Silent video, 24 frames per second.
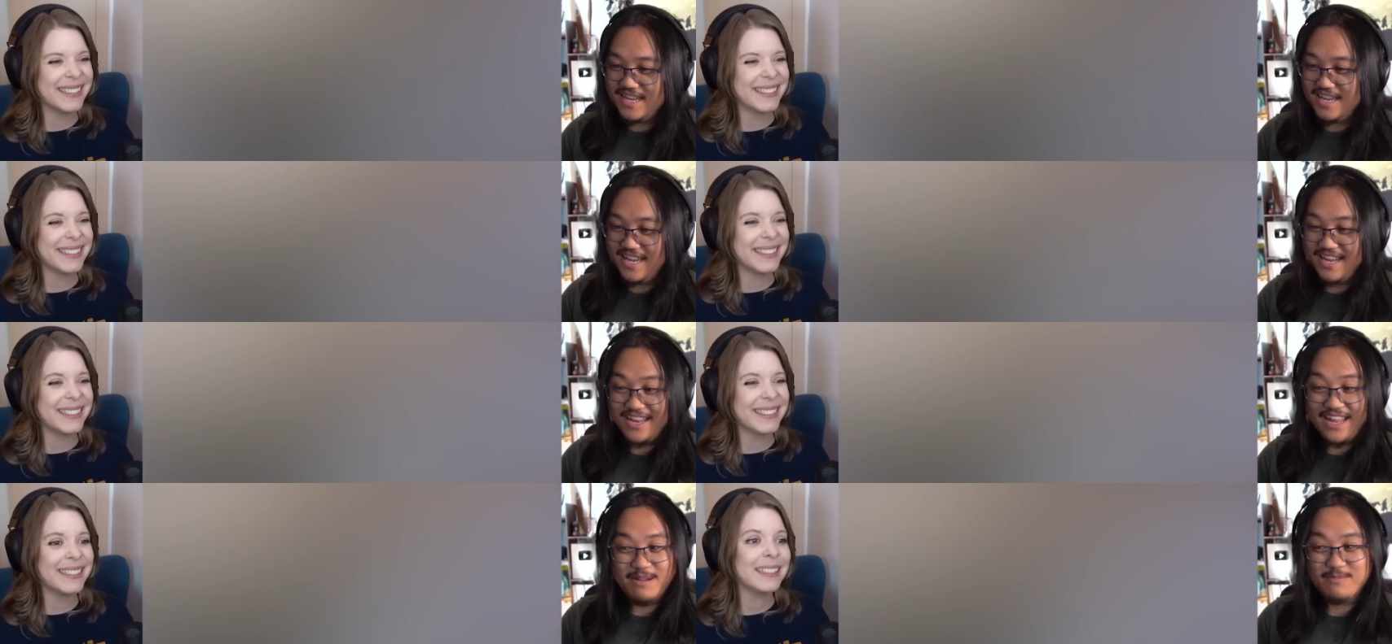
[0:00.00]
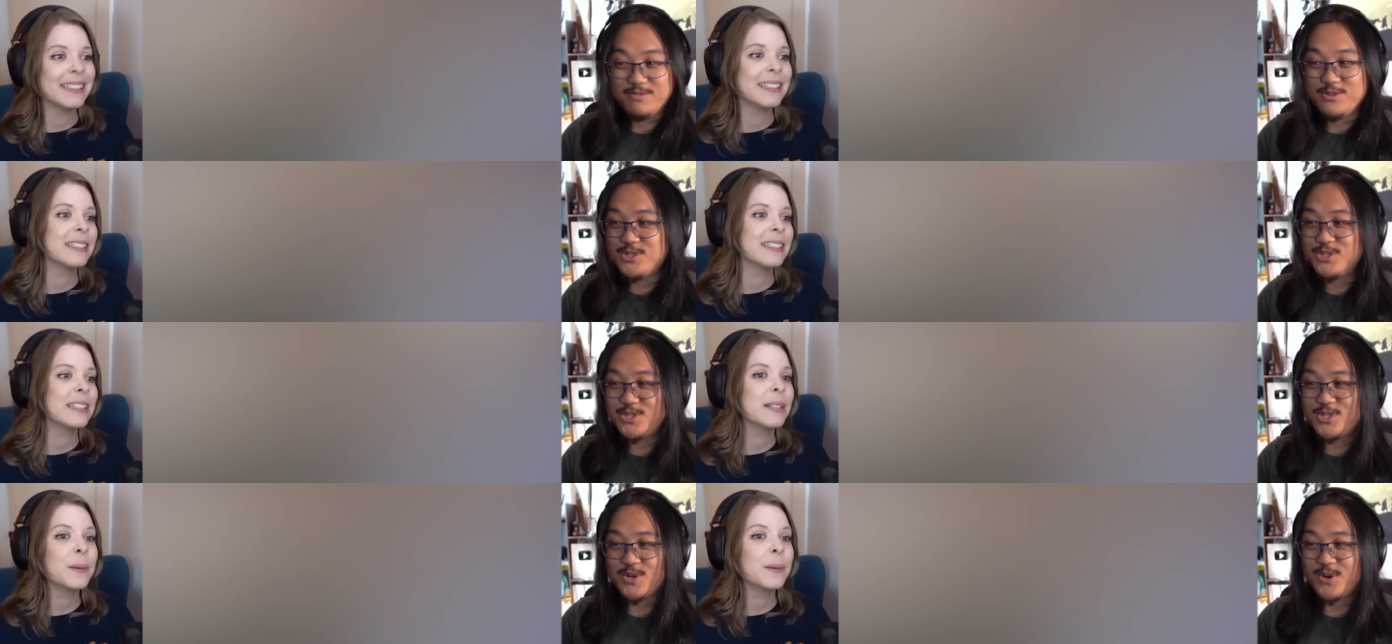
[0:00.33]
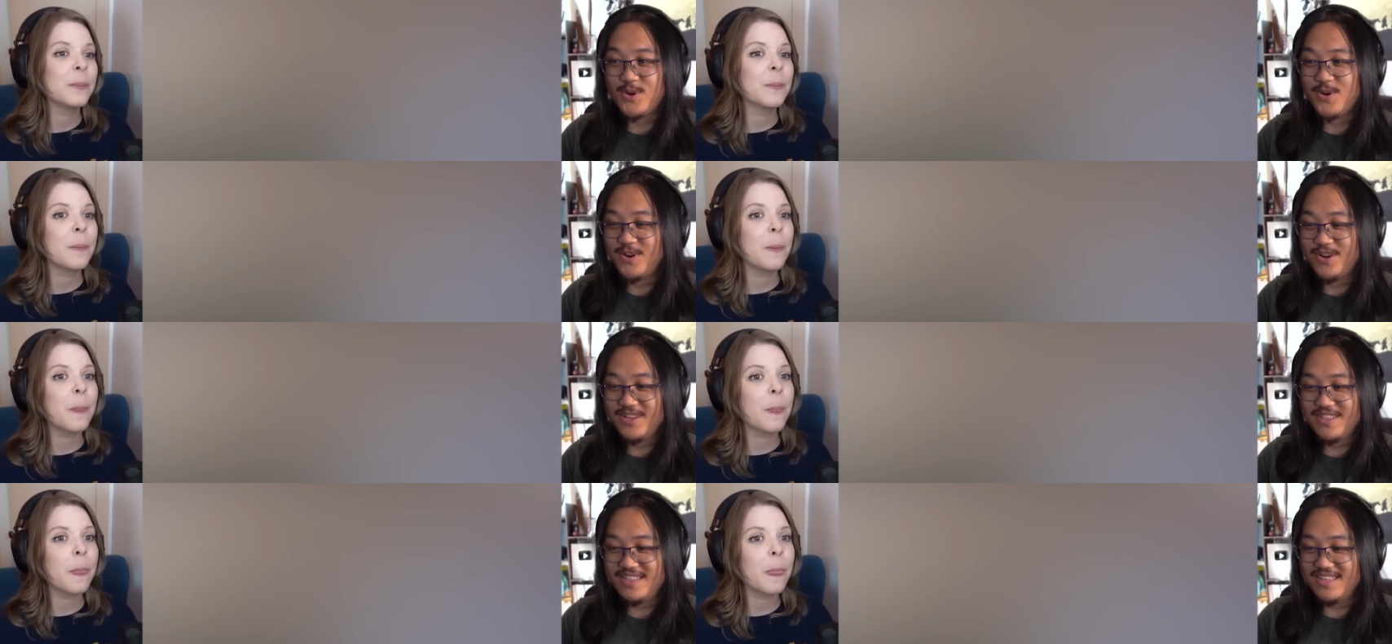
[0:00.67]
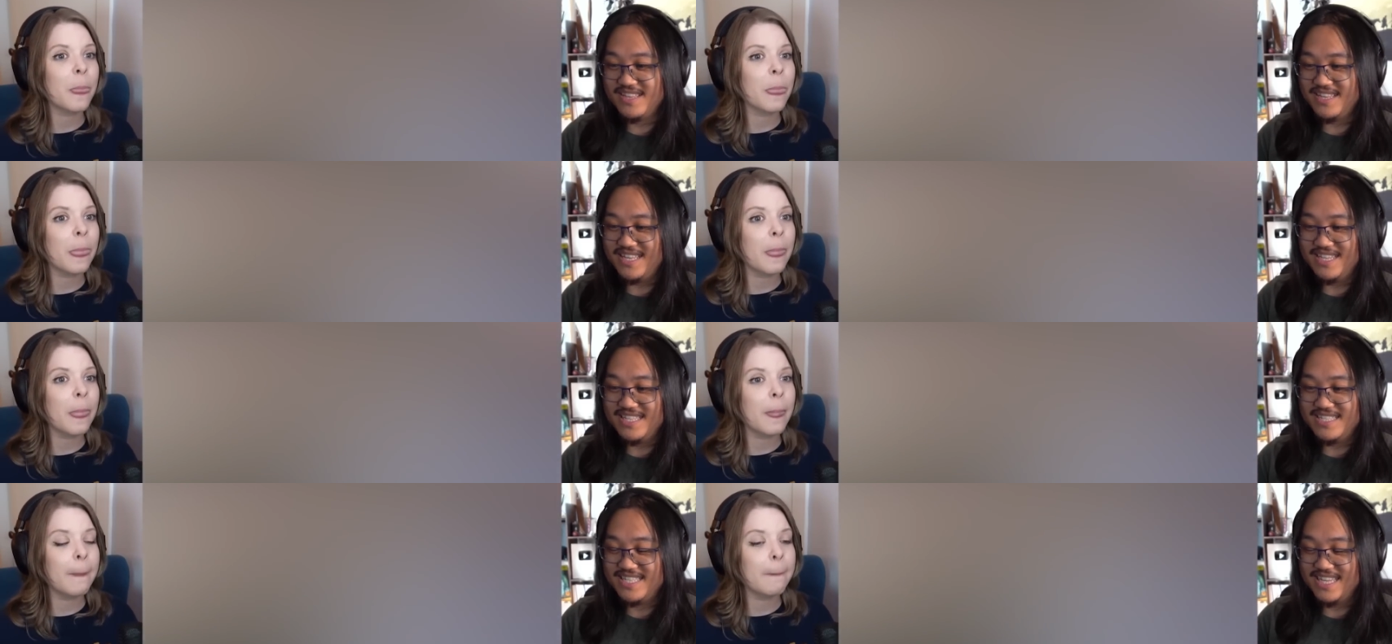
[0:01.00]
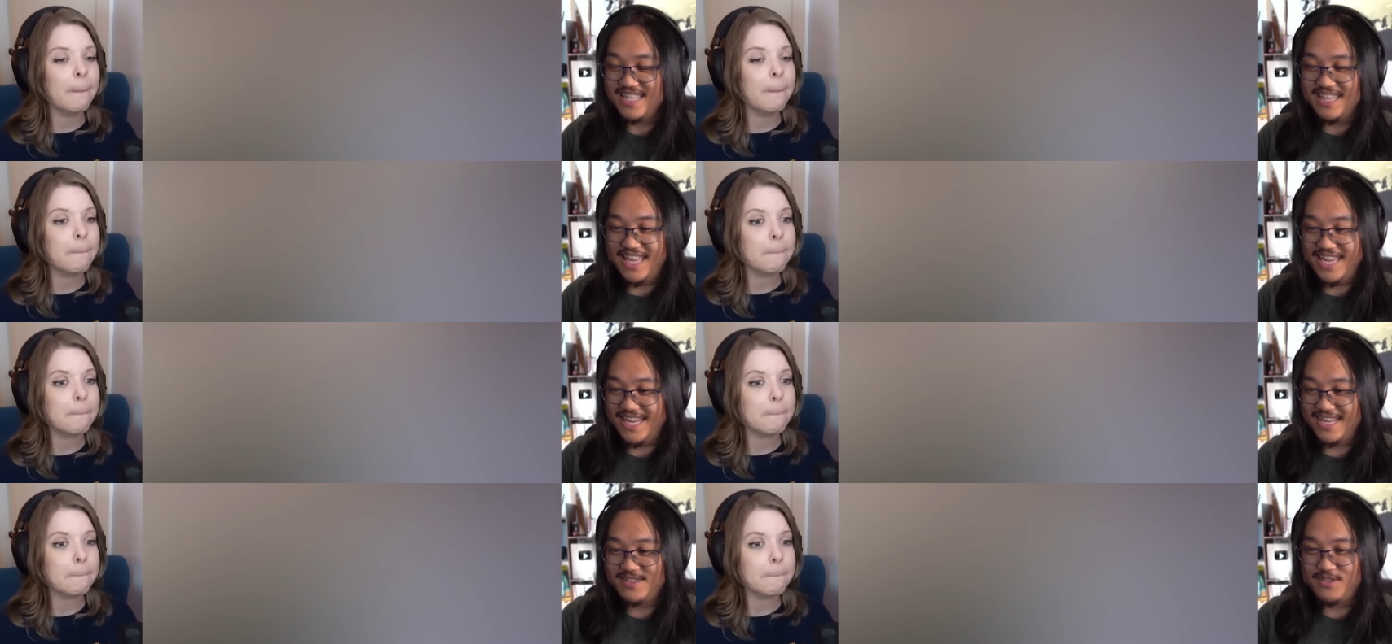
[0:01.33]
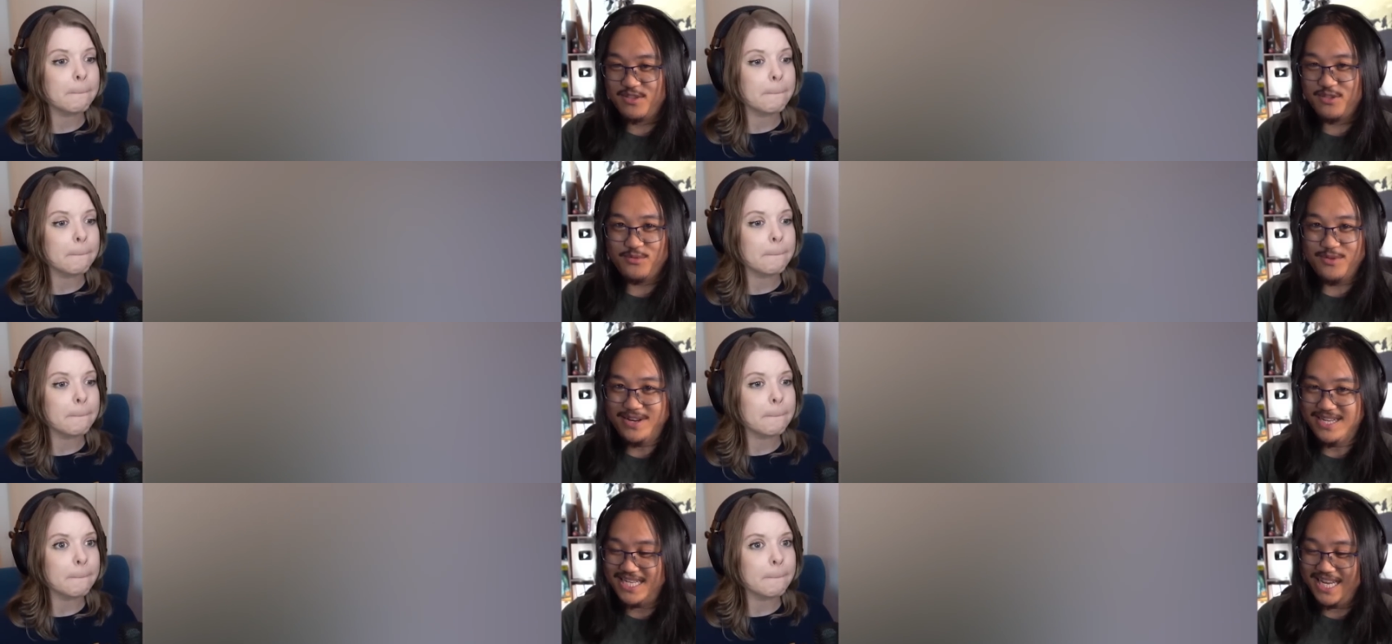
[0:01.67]
Speaker 1: And I'm sure he did like
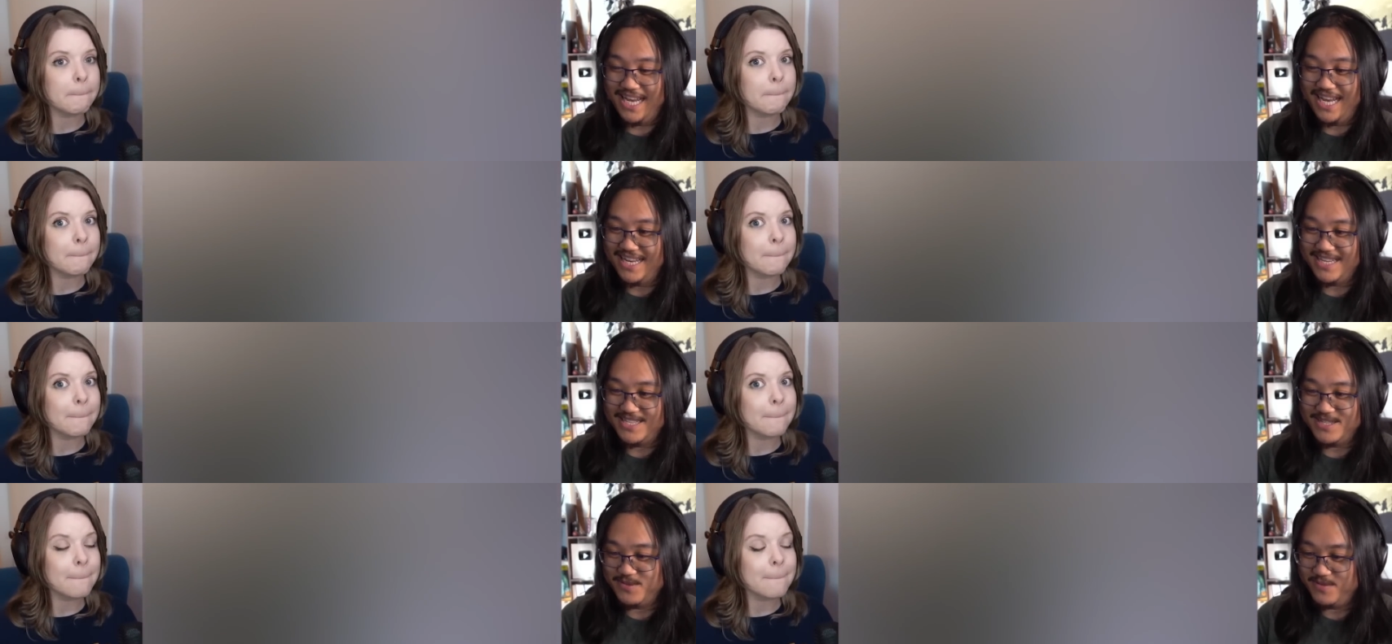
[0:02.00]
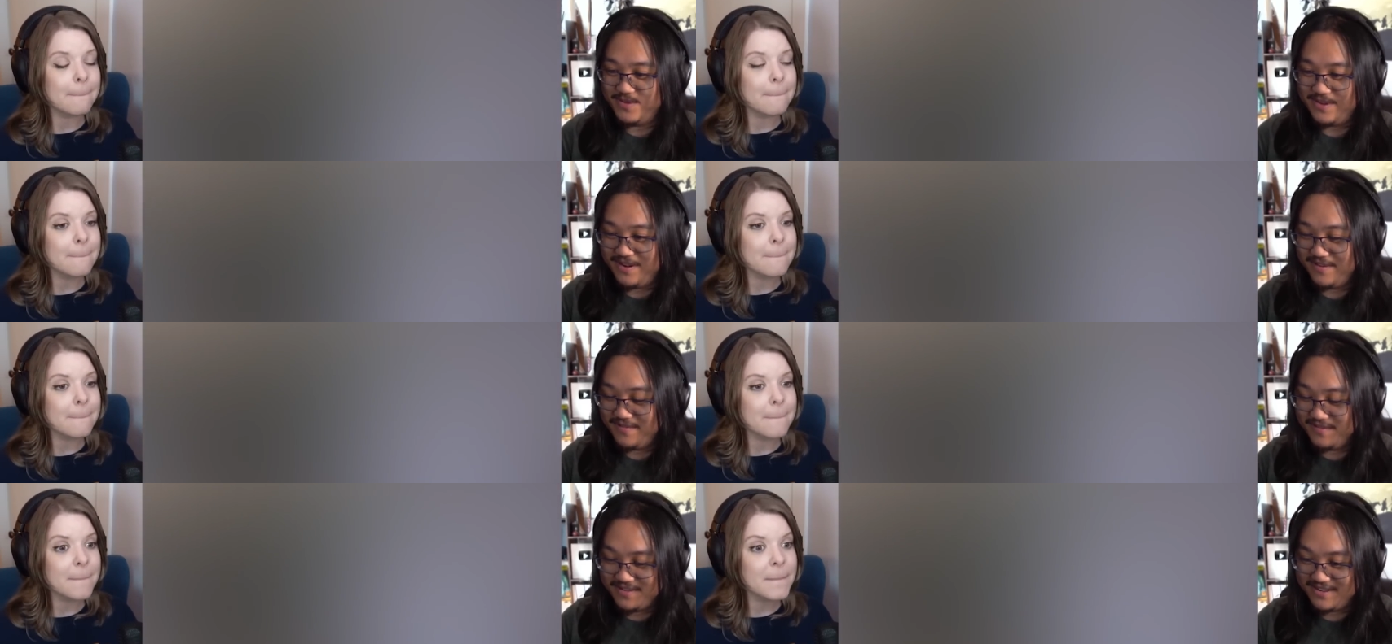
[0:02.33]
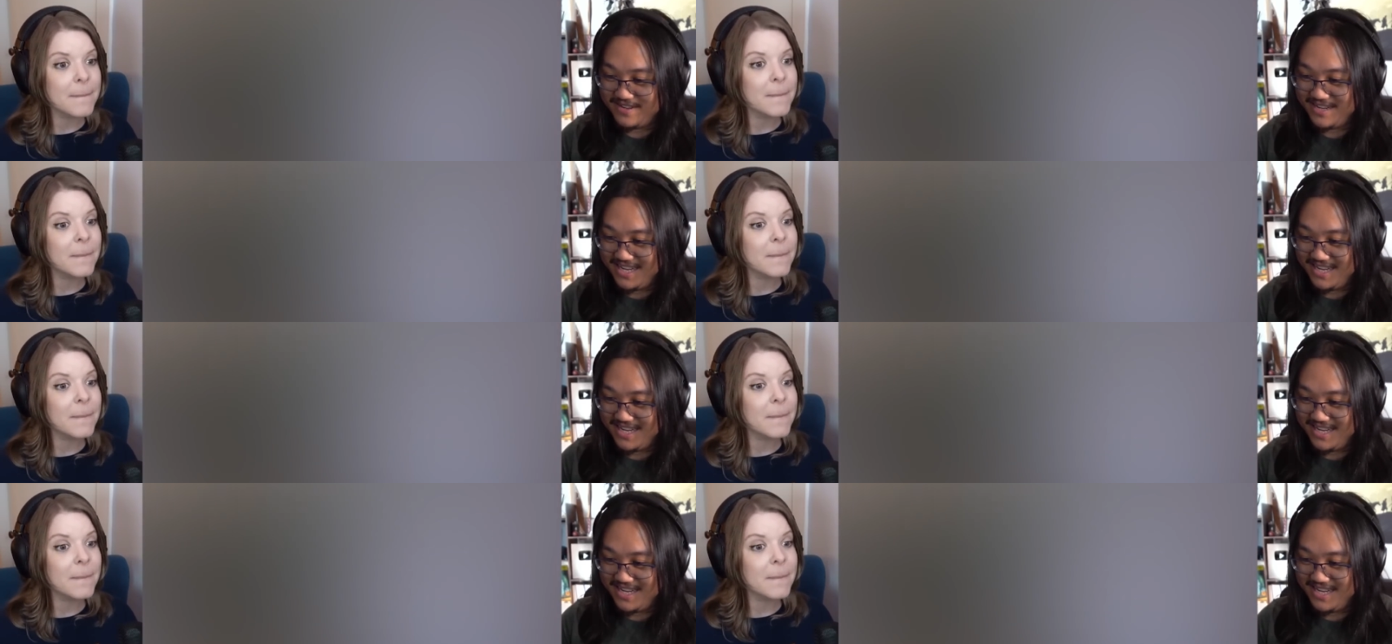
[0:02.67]
three takes or whatever.